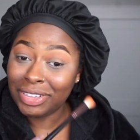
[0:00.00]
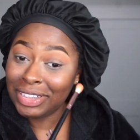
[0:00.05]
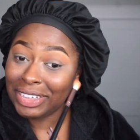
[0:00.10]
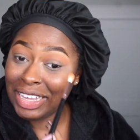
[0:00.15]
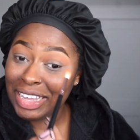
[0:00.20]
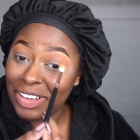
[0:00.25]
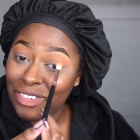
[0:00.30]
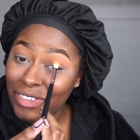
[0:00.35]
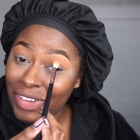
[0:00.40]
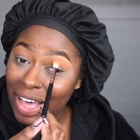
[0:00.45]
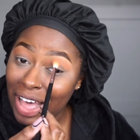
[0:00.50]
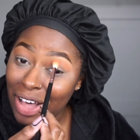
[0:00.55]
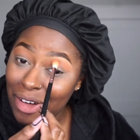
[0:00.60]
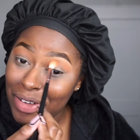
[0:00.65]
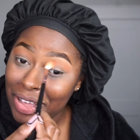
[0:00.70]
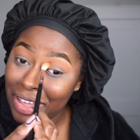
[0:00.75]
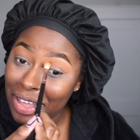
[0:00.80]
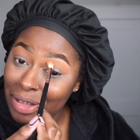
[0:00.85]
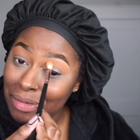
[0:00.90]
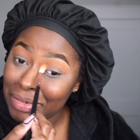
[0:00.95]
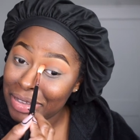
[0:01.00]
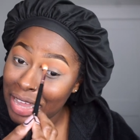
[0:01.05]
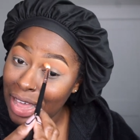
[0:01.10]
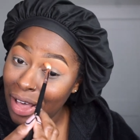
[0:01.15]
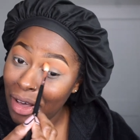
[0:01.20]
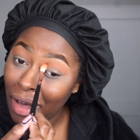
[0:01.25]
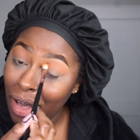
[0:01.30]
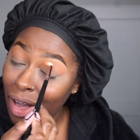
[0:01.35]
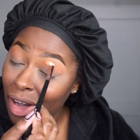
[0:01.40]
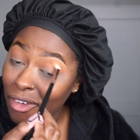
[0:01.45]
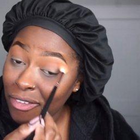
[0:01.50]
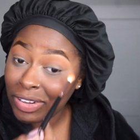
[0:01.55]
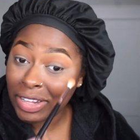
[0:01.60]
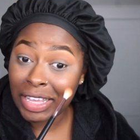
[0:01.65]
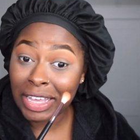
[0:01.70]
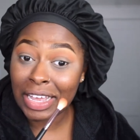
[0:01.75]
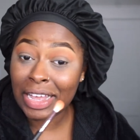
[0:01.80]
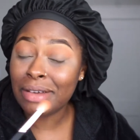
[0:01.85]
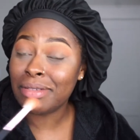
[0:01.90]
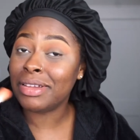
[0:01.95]
see how it comes out
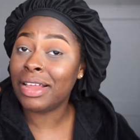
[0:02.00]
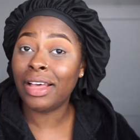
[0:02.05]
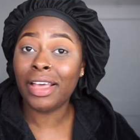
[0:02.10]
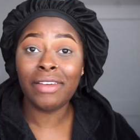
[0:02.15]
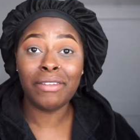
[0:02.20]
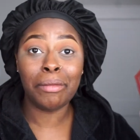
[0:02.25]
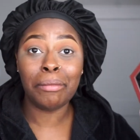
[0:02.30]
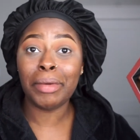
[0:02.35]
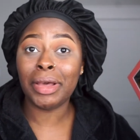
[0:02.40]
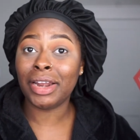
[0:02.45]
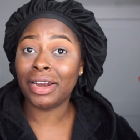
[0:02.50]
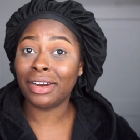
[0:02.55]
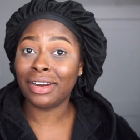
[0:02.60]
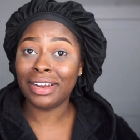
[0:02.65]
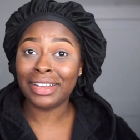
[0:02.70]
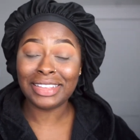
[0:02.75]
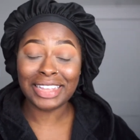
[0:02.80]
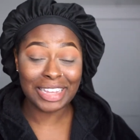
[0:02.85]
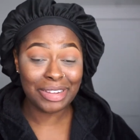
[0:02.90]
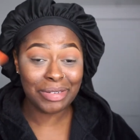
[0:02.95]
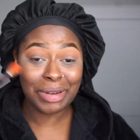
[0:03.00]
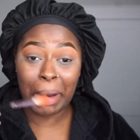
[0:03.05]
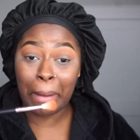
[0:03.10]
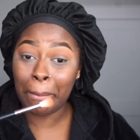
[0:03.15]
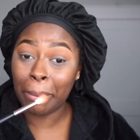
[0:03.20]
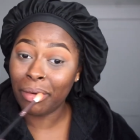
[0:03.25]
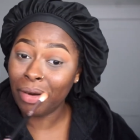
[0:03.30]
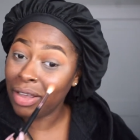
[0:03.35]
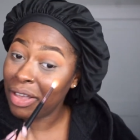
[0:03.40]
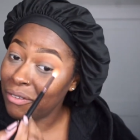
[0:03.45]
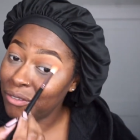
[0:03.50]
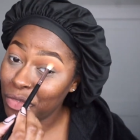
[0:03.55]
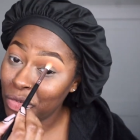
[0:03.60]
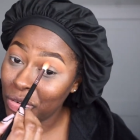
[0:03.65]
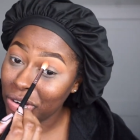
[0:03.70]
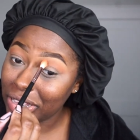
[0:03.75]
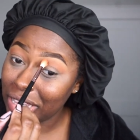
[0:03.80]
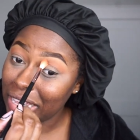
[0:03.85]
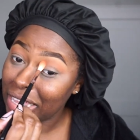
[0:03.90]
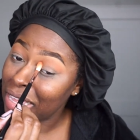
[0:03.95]
hopefully it comes out even better that's what i'm praying
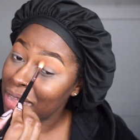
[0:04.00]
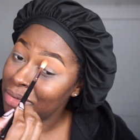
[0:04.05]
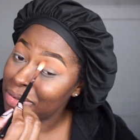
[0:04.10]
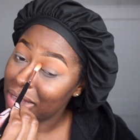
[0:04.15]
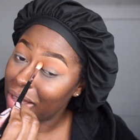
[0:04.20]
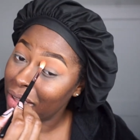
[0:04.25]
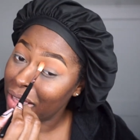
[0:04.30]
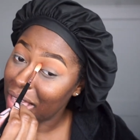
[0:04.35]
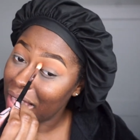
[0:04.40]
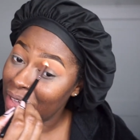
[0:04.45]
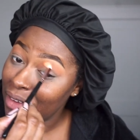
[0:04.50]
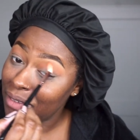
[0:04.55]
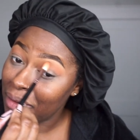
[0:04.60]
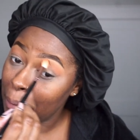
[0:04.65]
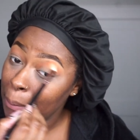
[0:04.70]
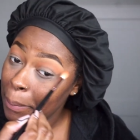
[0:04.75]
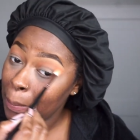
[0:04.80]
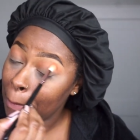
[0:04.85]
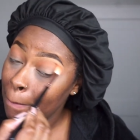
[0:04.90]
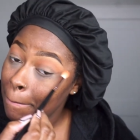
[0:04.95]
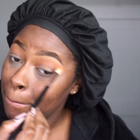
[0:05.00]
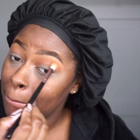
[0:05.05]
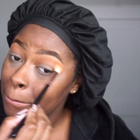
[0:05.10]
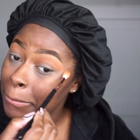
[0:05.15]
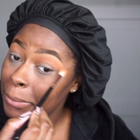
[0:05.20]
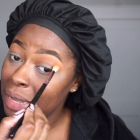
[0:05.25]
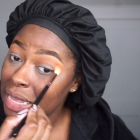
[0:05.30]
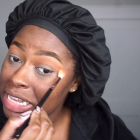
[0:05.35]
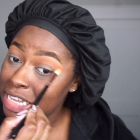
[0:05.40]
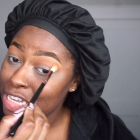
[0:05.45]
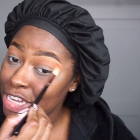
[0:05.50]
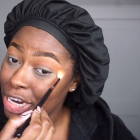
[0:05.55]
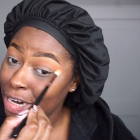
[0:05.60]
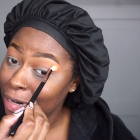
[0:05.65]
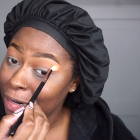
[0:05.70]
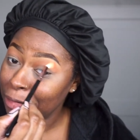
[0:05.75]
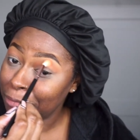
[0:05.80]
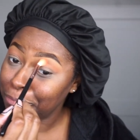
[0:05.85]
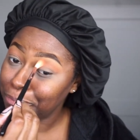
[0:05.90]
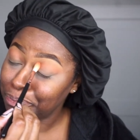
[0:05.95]
for that it comes out even
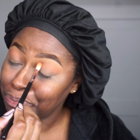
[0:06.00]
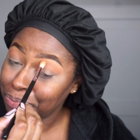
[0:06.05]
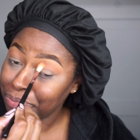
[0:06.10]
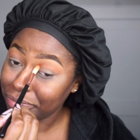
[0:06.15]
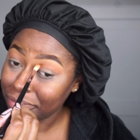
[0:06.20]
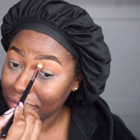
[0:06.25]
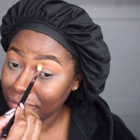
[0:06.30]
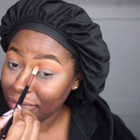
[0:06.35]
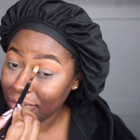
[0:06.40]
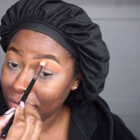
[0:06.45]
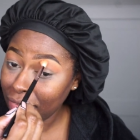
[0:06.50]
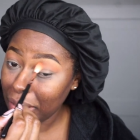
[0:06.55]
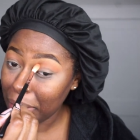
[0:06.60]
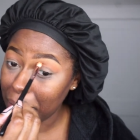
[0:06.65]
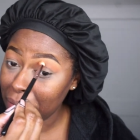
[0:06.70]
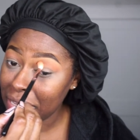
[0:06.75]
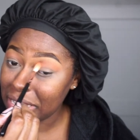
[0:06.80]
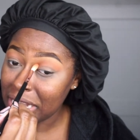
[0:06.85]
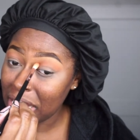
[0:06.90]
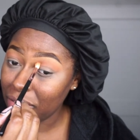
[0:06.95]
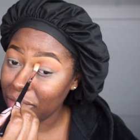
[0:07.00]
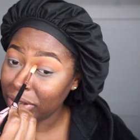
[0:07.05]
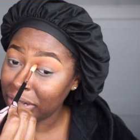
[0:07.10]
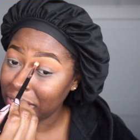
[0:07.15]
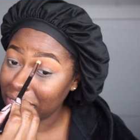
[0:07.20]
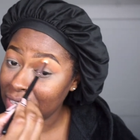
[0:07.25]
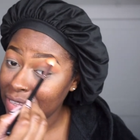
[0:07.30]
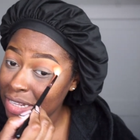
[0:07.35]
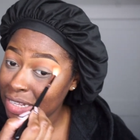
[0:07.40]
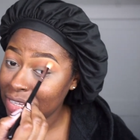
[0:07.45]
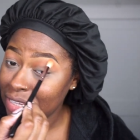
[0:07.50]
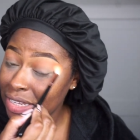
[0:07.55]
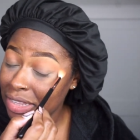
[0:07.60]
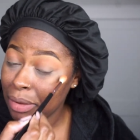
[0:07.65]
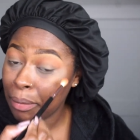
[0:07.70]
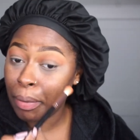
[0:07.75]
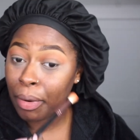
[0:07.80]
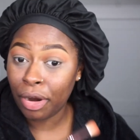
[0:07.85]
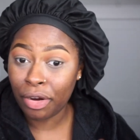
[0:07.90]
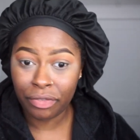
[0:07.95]
better because i really think this is
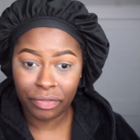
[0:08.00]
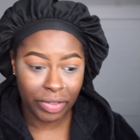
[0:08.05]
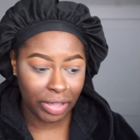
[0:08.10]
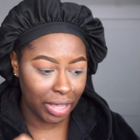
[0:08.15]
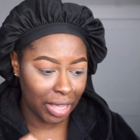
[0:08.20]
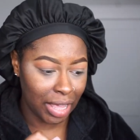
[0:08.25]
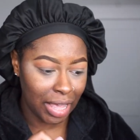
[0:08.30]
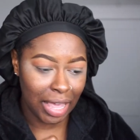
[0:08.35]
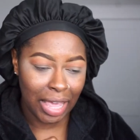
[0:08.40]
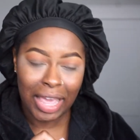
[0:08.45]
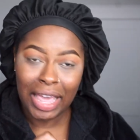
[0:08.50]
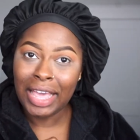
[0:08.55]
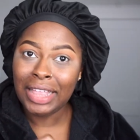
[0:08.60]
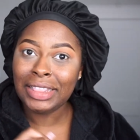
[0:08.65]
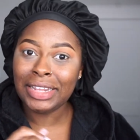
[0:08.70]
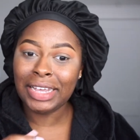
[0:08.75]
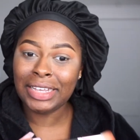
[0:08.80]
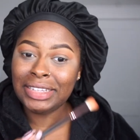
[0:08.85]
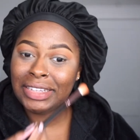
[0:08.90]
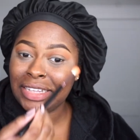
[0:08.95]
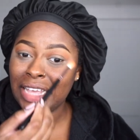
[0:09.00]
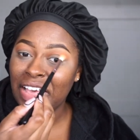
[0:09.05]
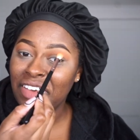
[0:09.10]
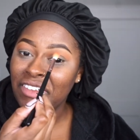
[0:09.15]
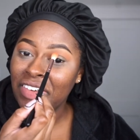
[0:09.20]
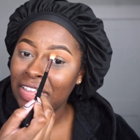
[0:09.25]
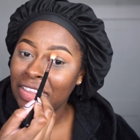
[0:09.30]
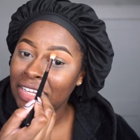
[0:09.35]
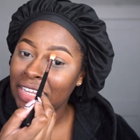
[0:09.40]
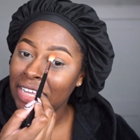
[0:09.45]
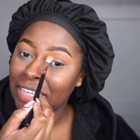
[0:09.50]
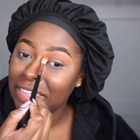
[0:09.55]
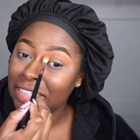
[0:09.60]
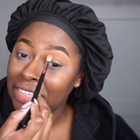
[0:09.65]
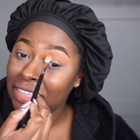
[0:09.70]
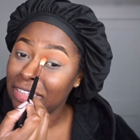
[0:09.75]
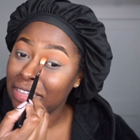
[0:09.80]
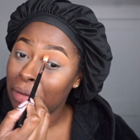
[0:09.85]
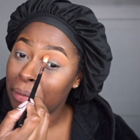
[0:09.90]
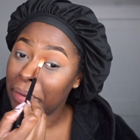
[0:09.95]
the perfect thanksgiving look
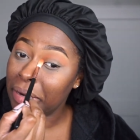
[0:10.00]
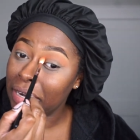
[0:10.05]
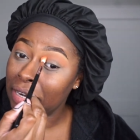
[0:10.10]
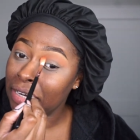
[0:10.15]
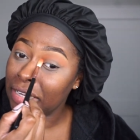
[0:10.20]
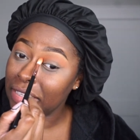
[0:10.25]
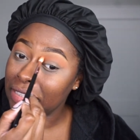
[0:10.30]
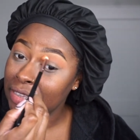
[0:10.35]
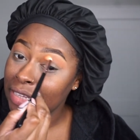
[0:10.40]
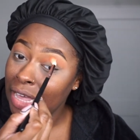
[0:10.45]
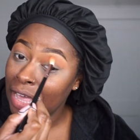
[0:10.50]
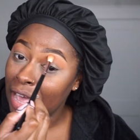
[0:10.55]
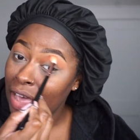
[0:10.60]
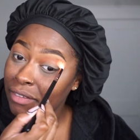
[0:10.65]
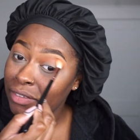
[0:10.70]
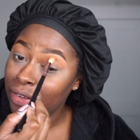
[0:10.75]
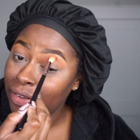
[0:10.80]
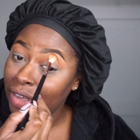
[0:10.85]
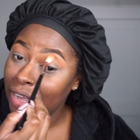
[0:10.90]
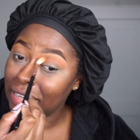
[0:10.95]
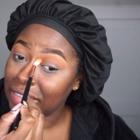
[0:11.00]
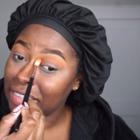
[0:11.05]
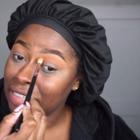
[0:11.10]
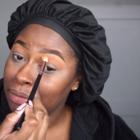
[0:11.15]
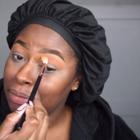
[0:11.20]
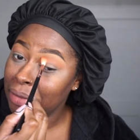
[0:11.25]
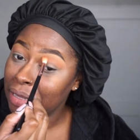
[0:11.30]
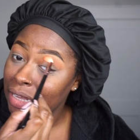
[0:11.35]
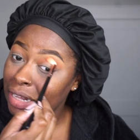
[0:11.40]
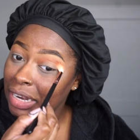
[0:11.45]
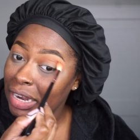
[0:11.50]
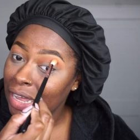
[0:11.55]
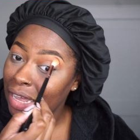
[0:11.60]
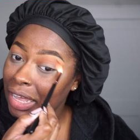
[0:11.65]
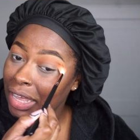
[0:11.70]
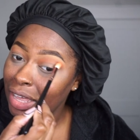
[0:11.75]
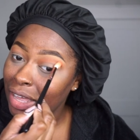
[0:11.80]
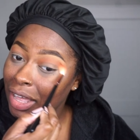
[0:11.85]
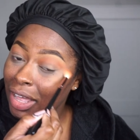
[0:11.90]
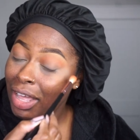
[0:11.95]
this is gonna be the looks that have your cousins being
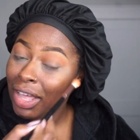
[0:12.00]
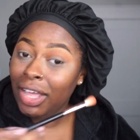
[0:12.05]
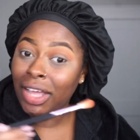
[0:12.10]
like